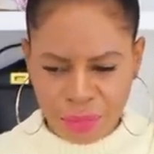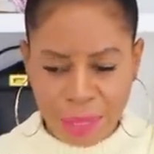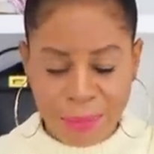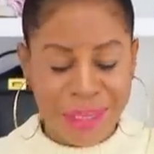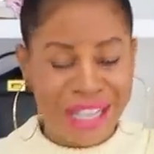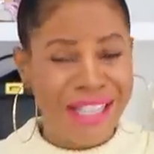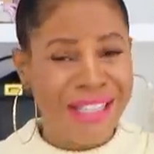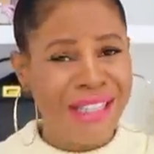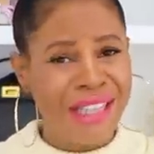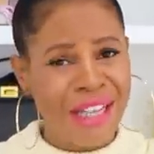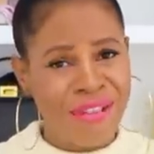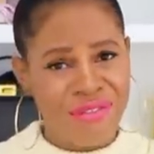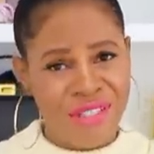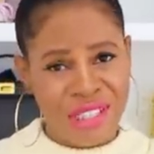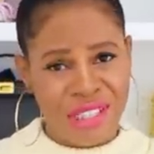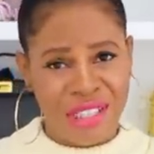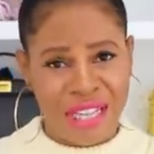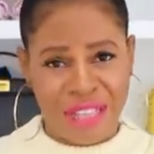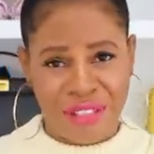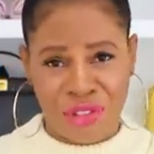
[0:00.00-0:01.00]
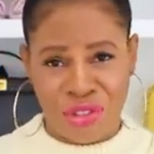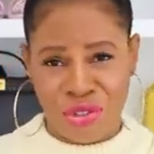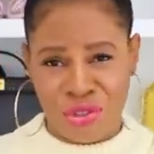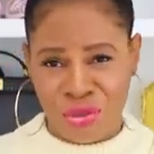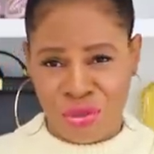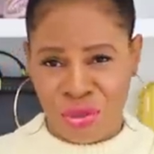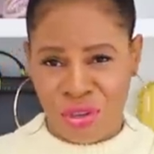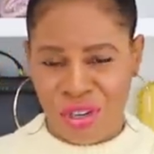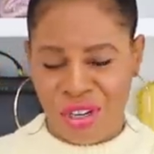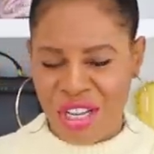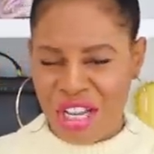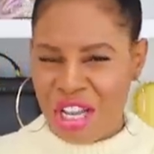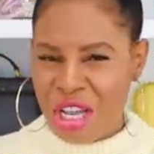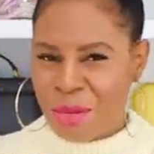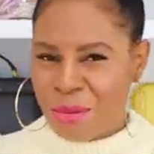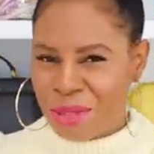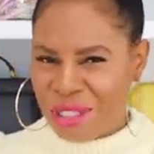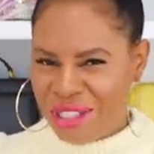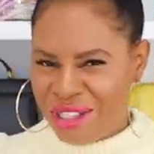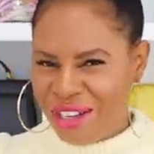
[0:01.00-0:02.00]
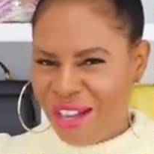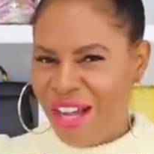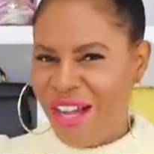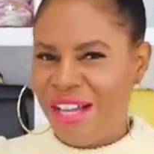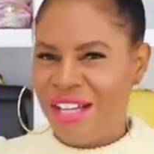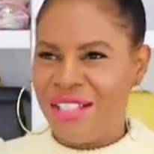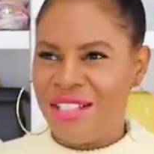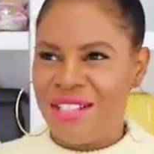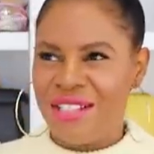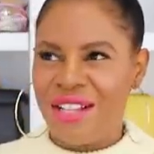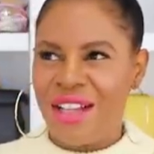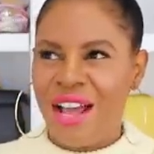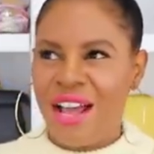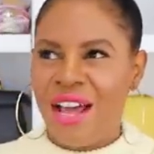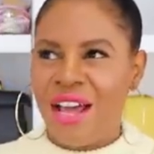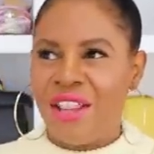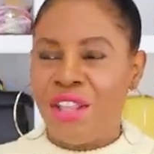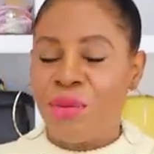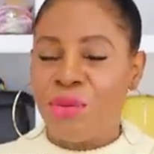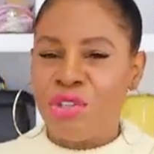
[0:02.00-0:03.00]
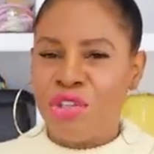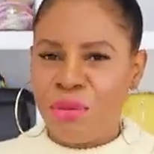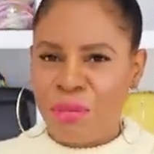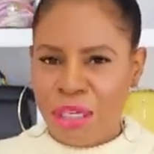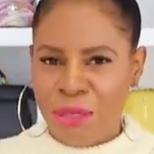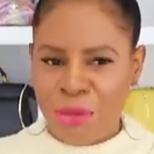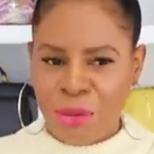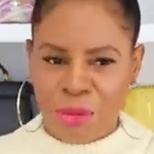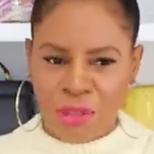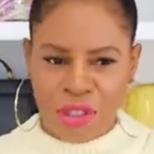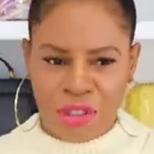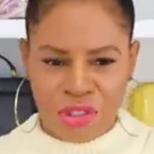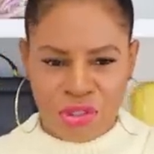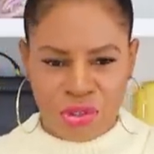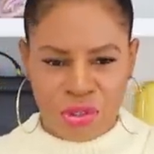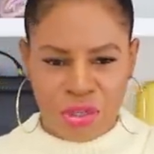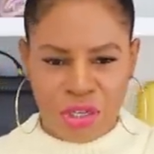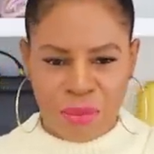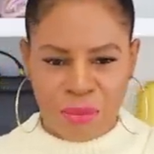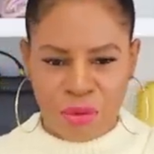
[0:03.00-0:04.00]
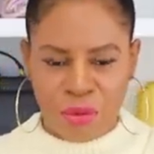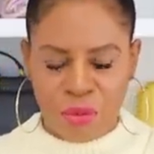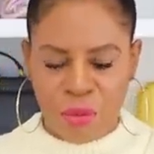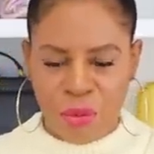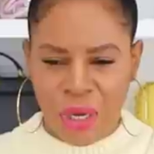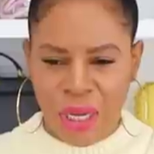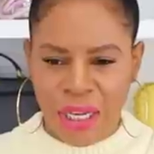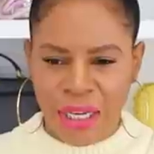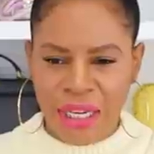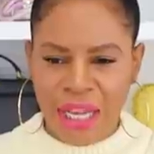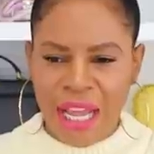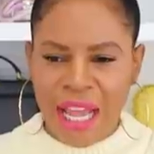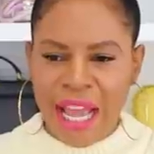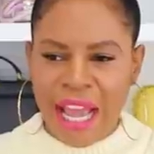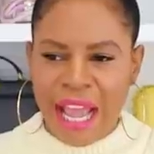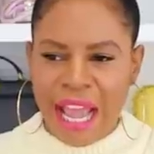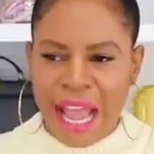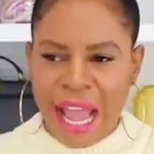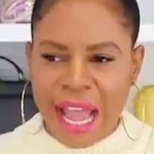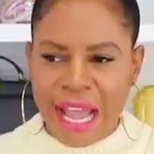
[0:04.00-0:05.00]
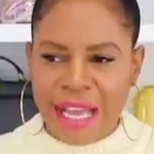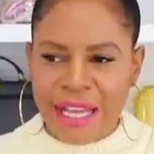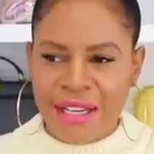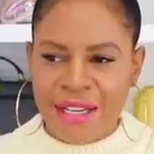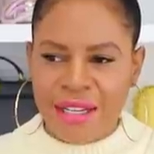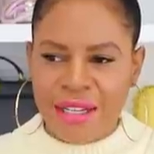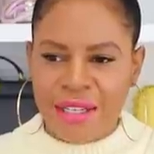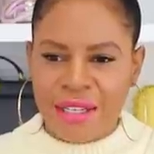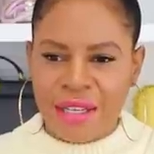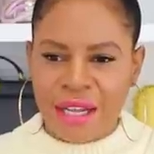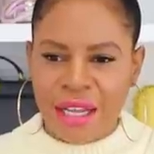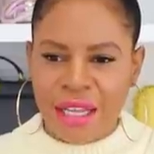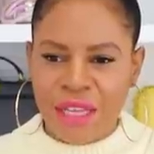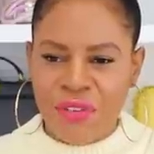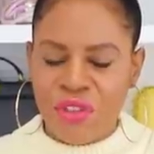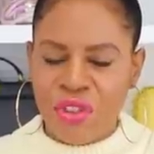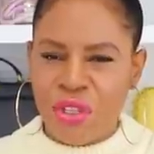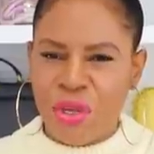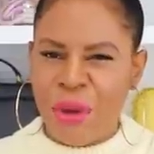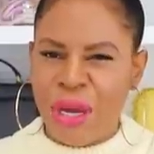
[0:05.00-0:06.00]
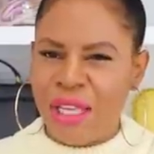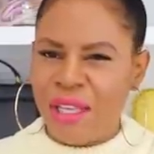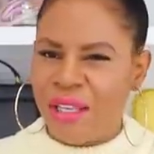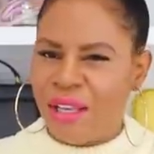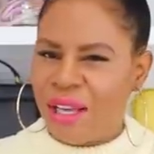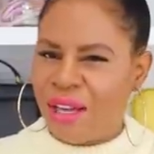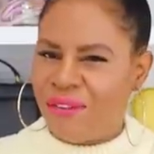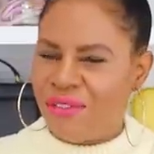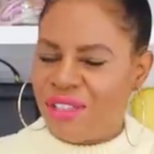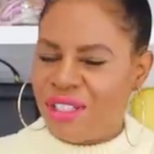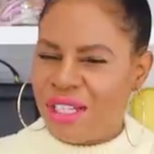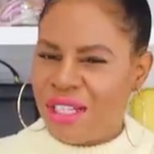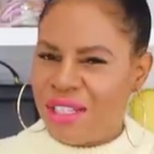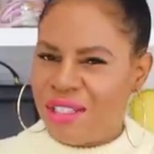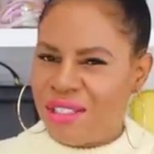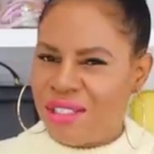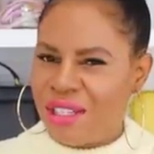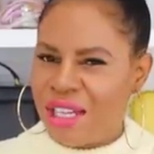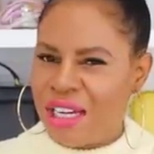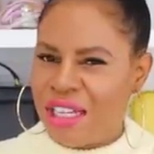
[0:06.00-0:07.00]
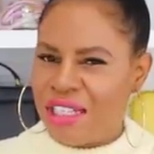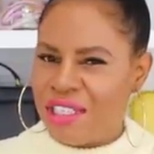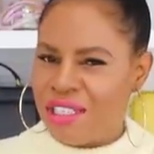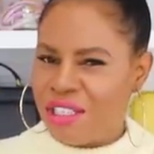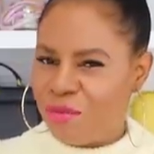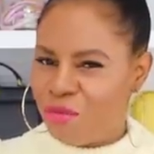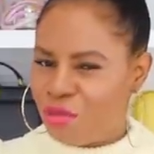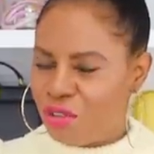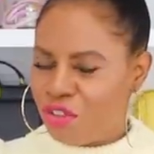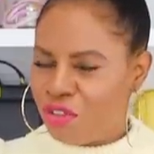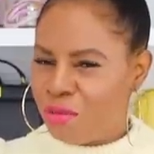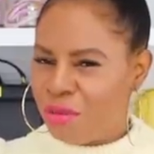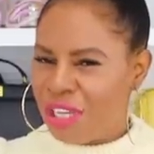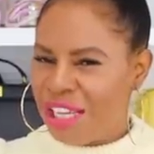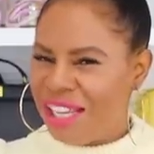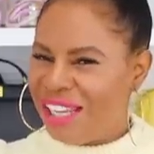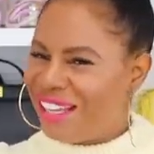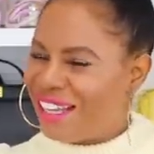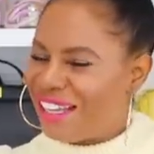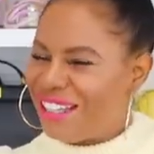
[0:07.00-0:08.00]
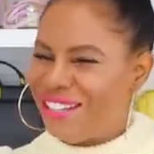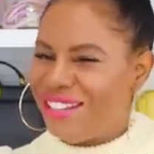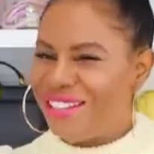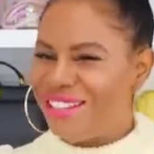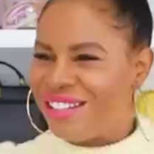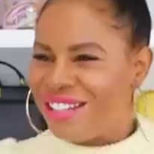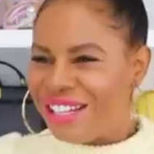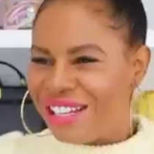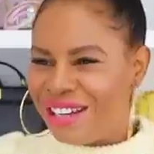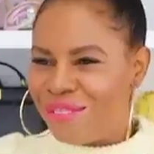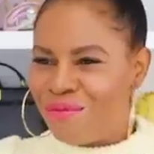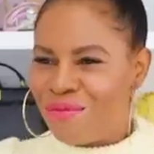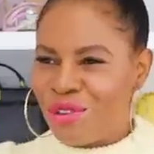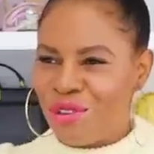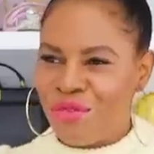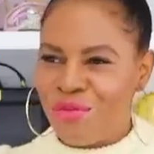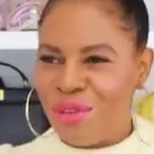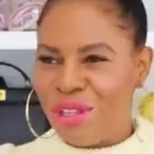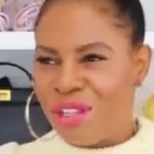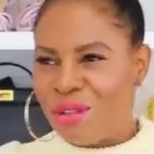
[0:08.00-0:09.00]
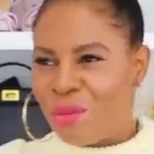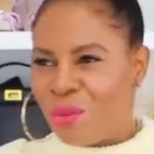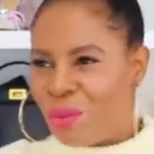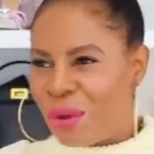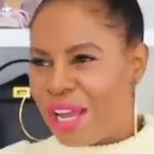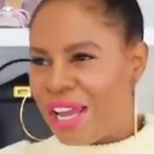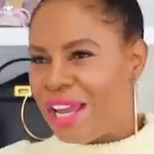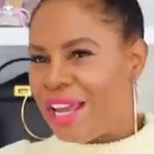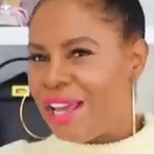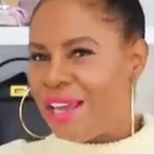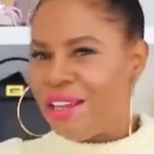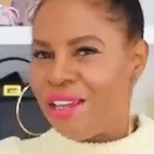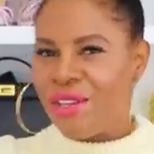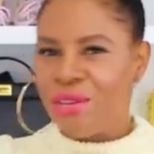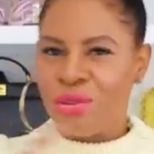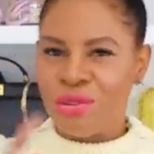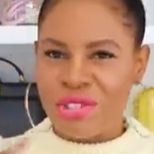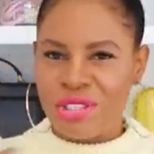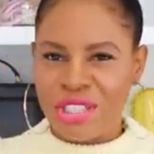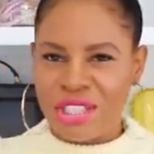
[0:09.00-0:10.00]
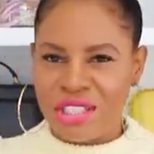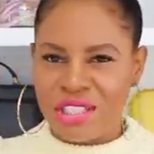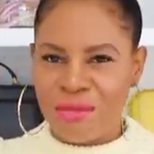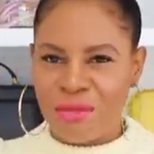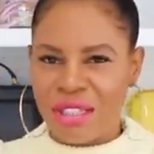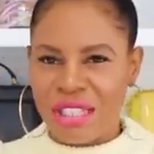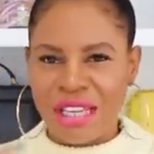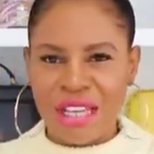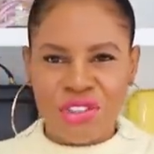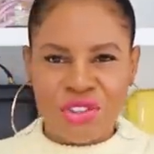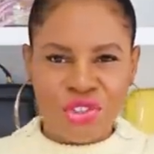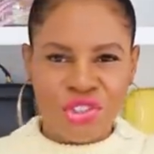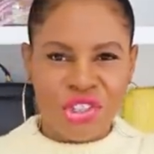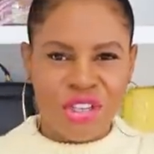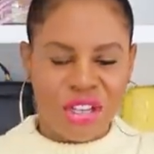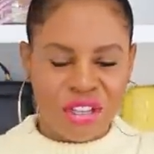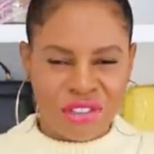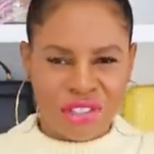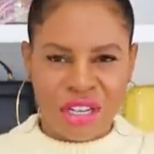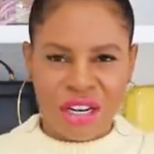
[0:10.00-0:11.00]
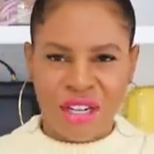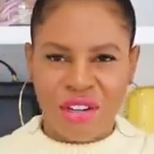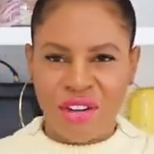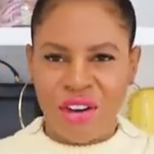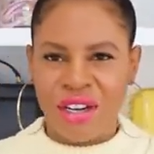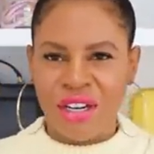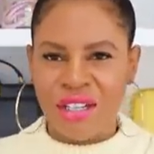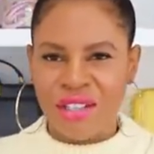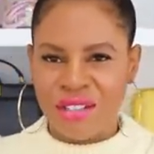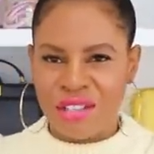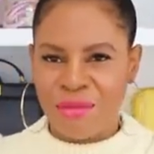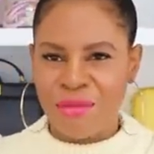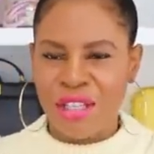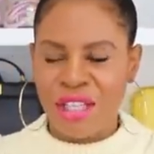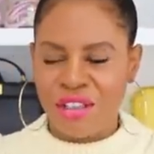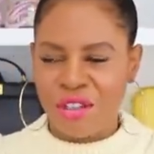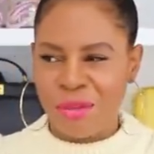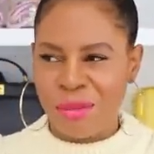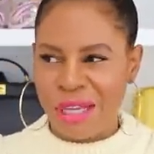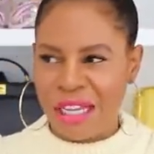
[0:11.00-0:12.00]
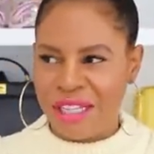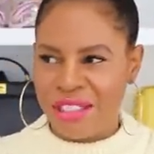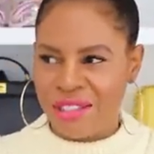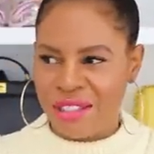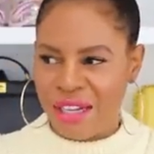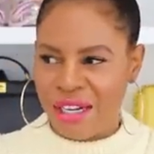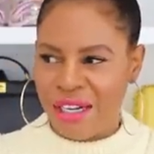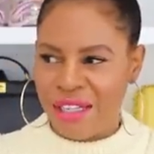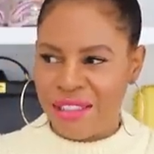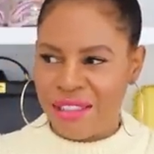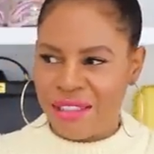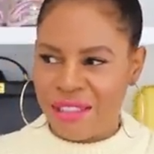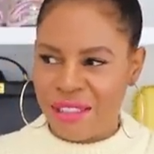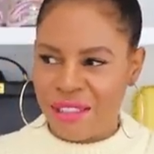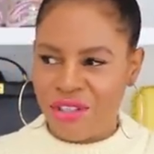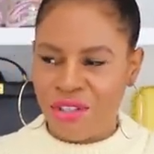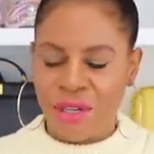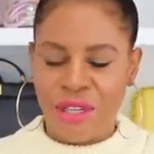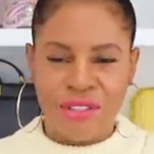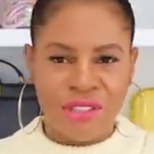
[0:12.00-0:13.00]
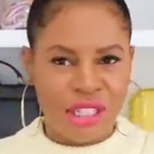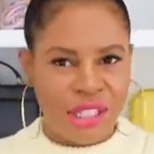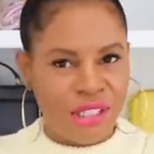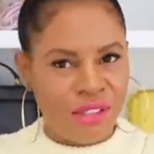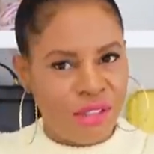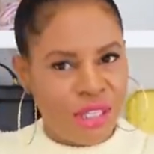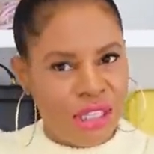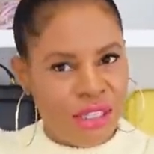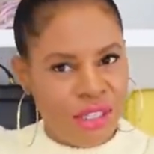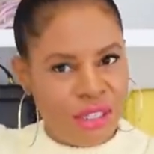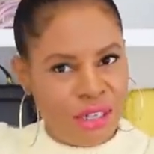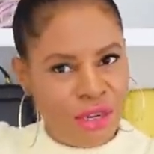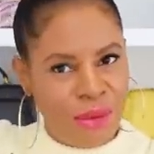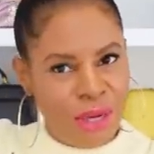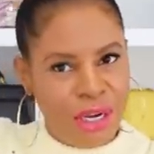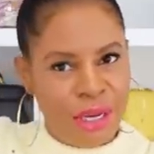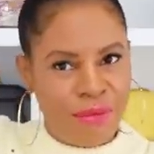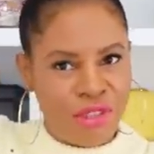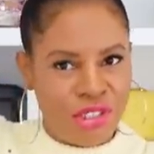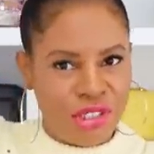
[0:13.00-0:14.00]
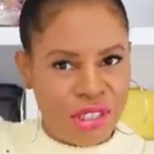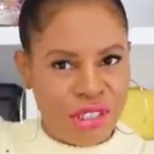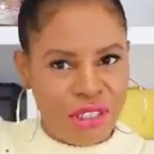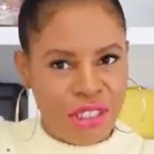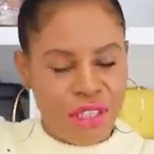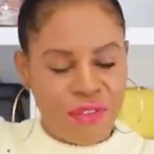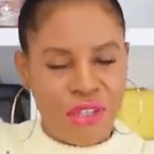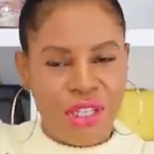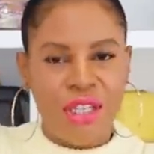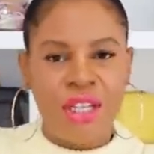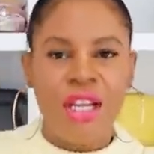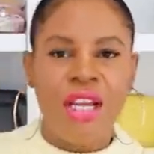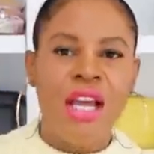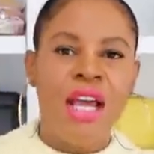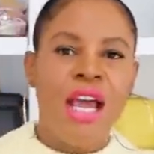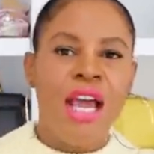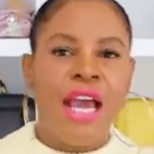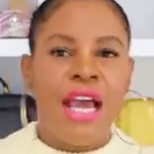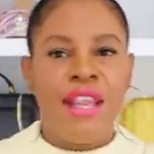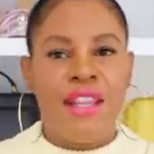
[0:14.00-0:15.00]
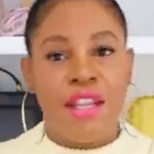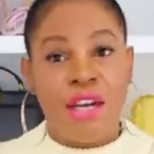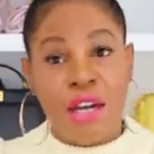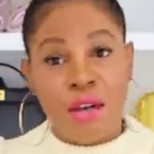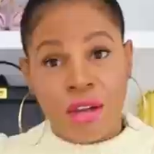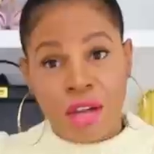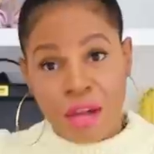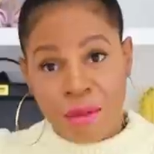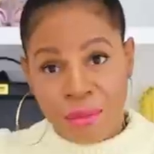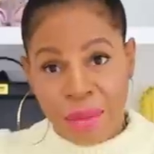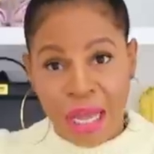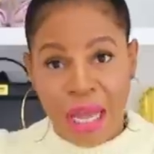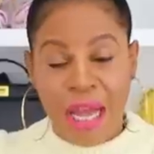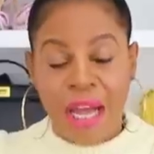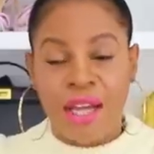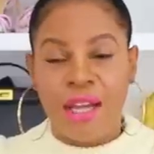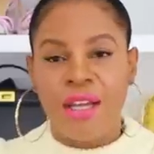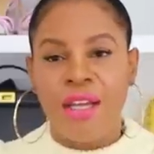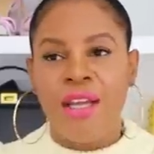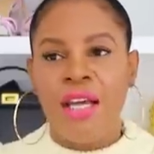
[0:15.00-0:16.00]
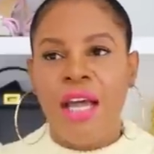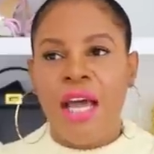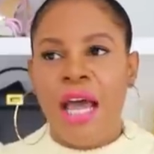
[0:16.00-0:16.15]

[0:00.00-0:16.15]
but I left it at the store because there were too many people in the store, number one. And even though I loved it and it did move me, it didn't move me the way you'll see some of the other Chanels that I got and some of the other bags that I did. So I was like, okay, you know what? I'm just going to leave it and then I'll come back.